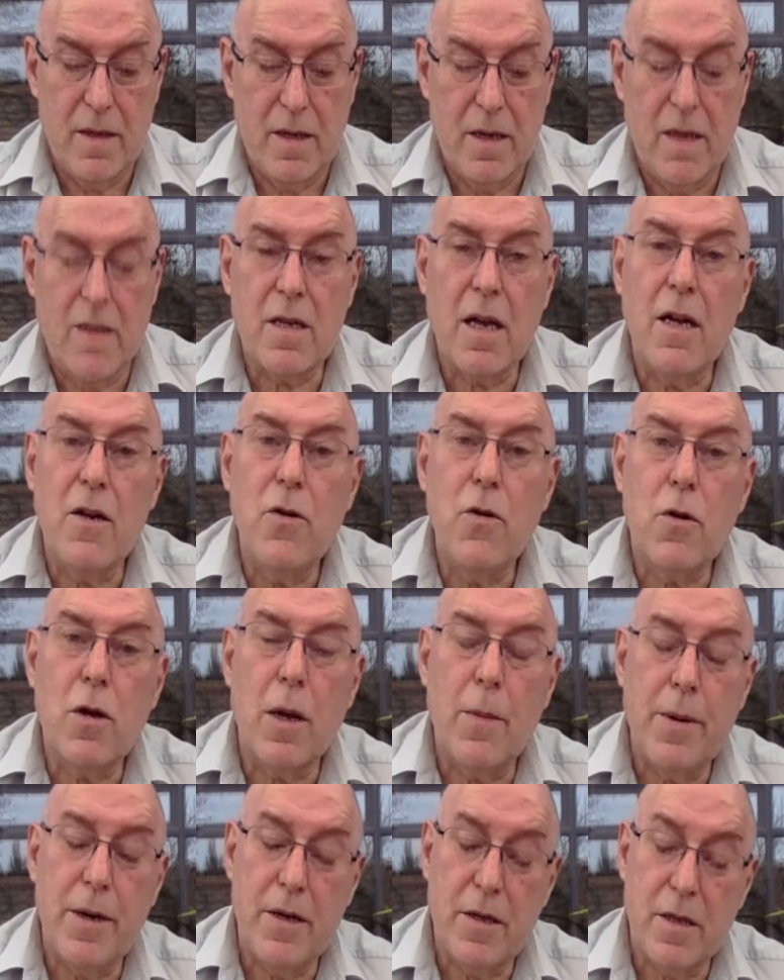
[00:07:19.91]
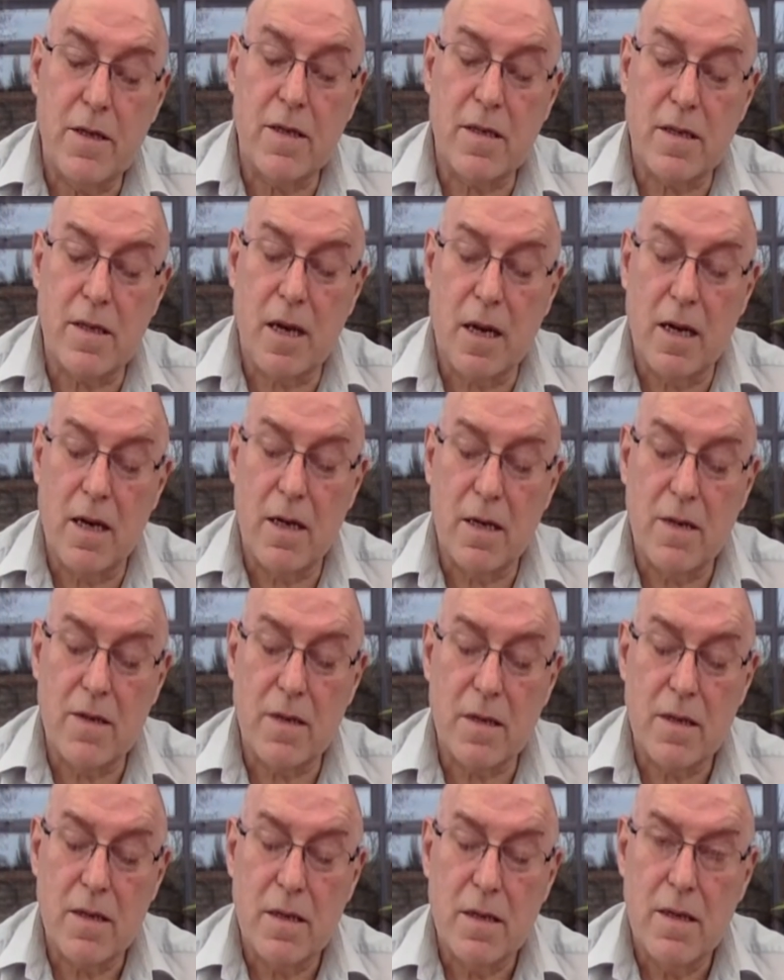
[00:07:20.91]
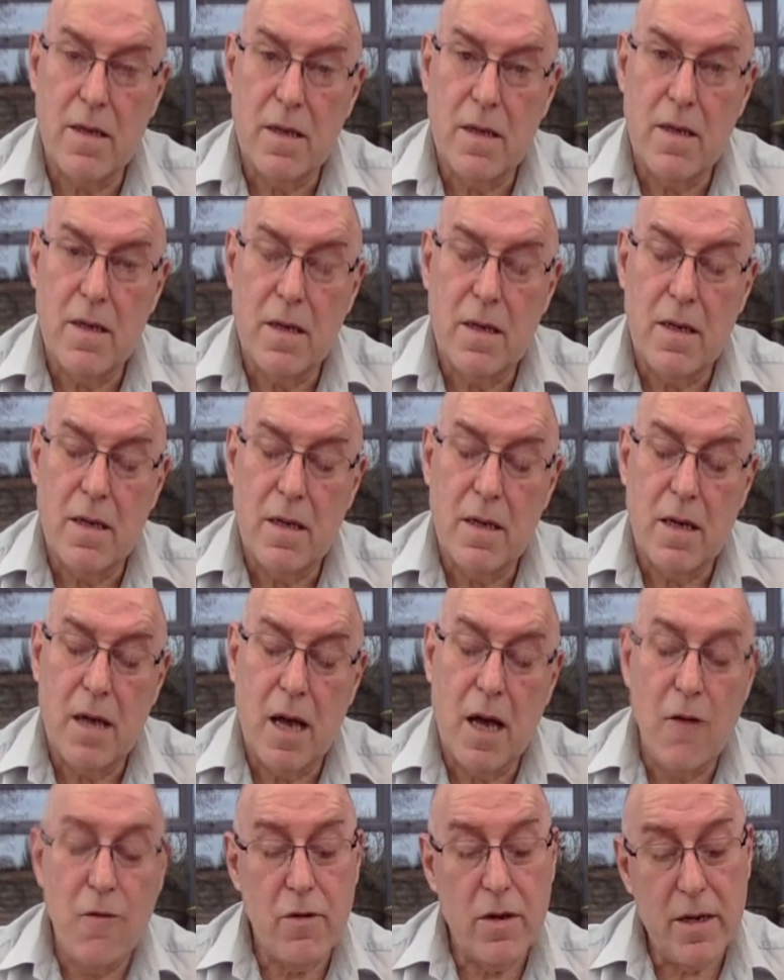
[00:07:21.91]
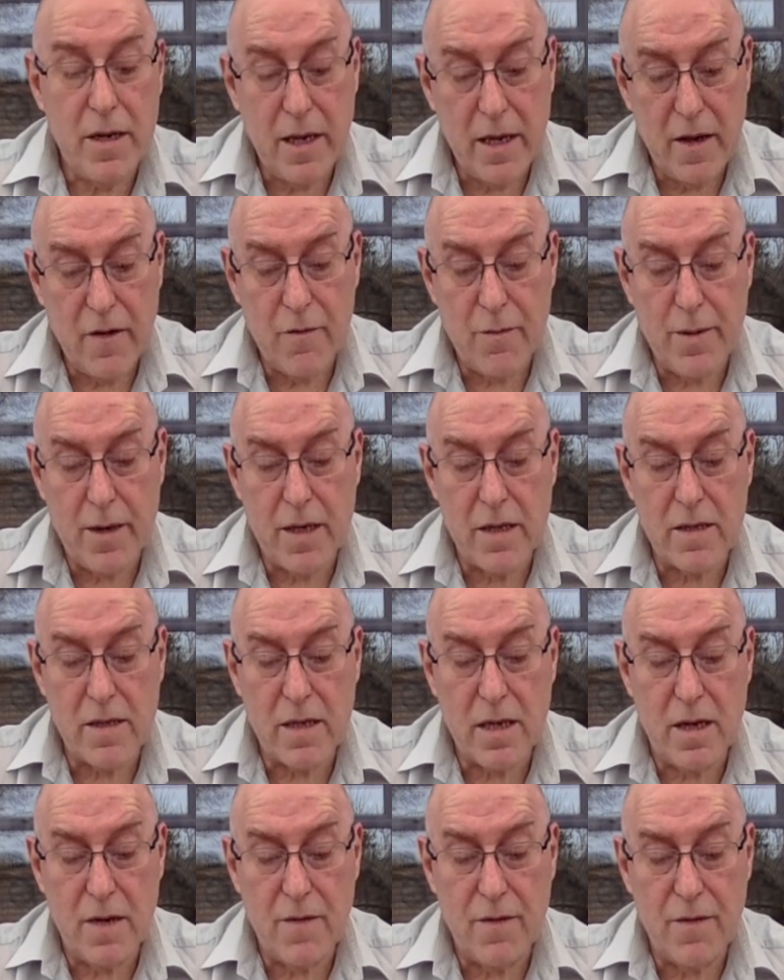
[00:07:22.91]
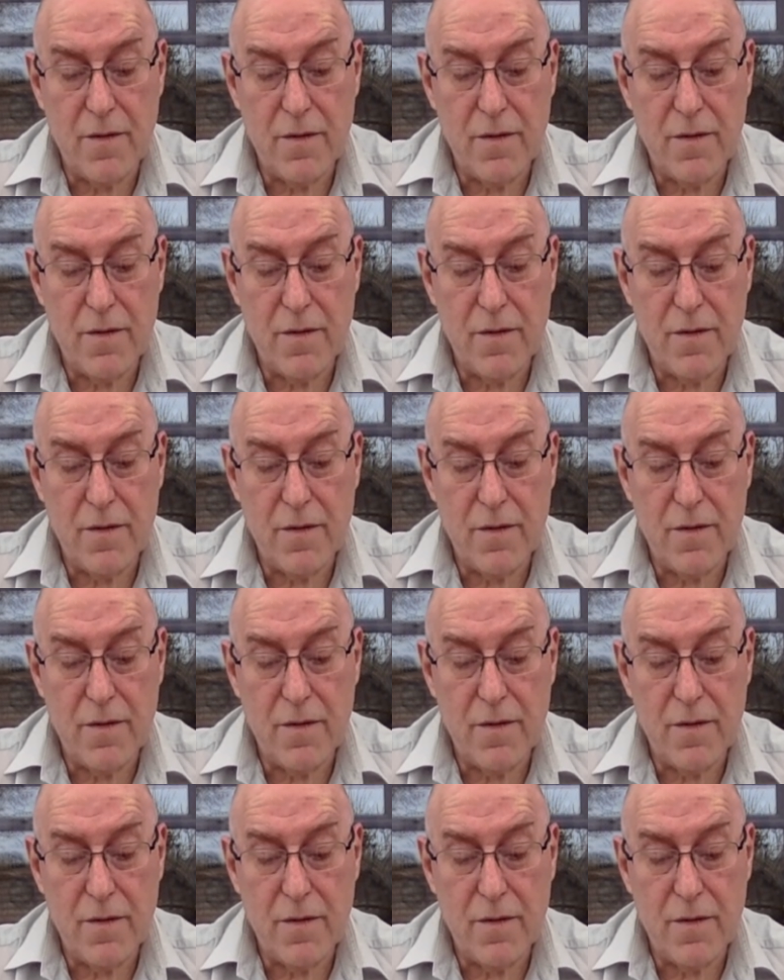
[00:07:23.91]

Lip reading: As I look up at the stars, I relieve myself.